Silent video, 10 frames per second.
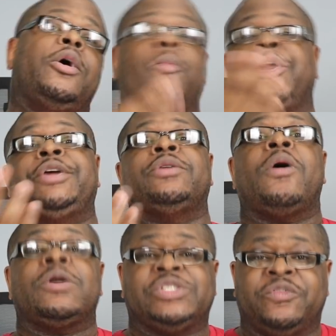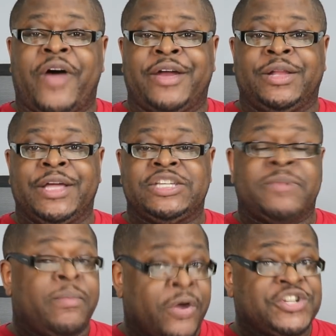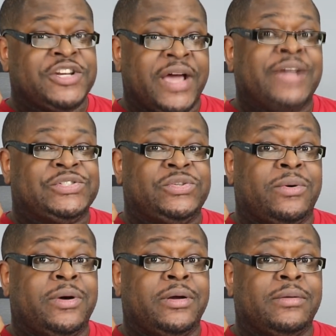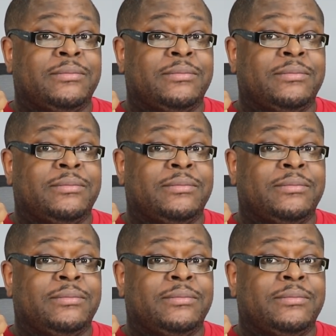where you can also find a link to my merchandise store.